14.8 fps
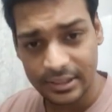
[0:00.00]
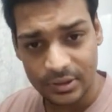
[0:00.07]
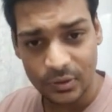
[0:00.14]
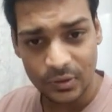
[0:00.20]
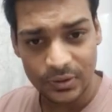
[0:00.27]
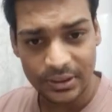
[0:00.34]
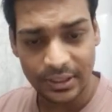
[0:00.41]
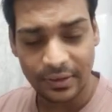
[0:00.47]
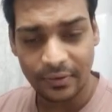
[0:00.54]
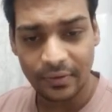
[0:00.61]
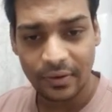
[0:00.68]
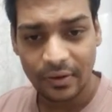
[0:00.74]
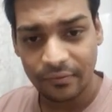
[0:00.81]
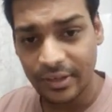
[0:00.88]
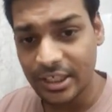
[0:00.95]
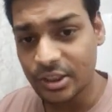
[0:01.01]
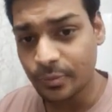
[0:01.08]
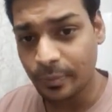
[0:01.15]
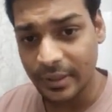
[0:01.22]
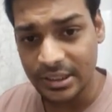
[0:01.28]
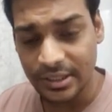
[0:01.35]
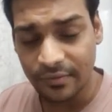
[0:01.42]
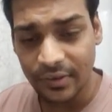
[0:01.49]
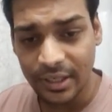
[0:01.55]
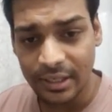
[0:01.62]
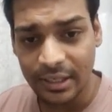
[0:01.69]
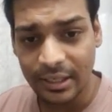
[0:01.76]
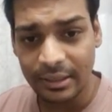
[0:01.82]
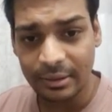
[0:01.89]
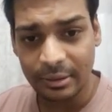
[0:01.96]
this question, we are
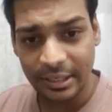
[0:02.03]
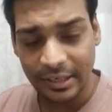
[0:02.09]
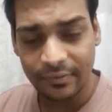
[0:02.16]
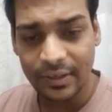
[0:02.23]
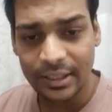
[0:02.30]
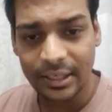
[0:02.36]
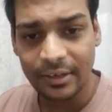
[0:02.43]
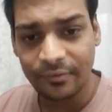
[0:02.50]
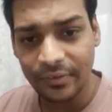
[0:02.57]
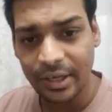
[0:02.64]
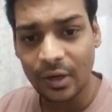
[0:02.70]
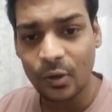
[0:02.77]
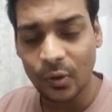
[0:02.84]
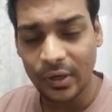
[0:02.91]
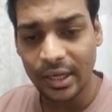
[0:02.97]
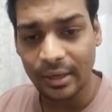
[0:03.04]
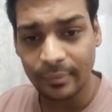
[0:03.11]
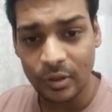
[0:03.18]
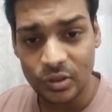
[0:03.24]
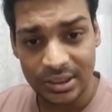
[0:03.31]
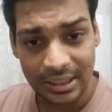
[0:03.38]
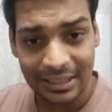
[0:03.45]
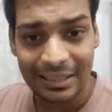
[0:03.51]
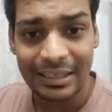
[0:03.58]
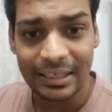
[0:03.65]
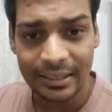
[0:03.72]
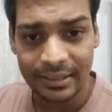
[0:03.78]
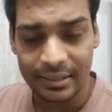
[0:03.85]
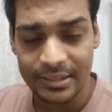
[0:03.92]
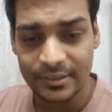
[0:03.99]
specifically given that we are talking about single
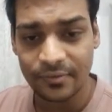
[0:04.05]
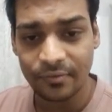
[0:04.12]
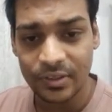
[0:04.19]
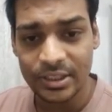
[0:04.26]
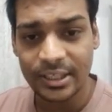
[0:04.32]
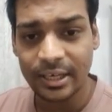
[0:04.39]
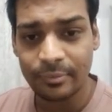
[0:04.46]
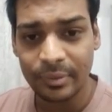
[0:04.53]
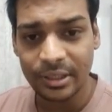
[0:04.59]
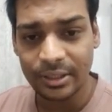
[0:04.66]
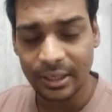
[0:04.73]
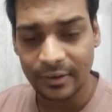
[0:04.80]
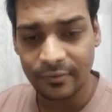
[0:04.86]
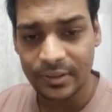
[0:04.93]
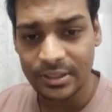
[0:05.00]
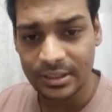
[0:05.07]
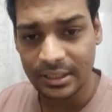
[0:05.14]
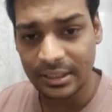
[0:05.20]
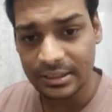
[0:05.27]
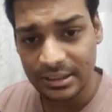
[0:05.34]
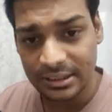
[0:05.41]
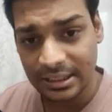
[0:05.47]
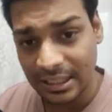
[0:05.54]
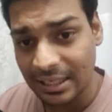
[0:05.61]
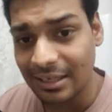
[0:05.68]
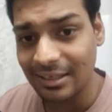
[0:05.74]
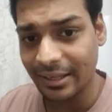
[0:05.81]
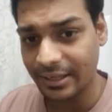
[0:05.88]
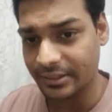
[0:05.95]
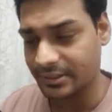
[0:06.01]
linked list, which can be traversed in
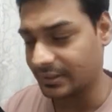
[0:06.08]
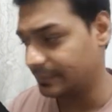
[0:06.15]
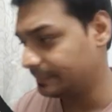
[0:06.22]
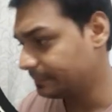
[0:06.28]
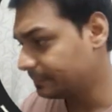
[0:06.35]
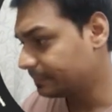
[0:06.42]
single direction.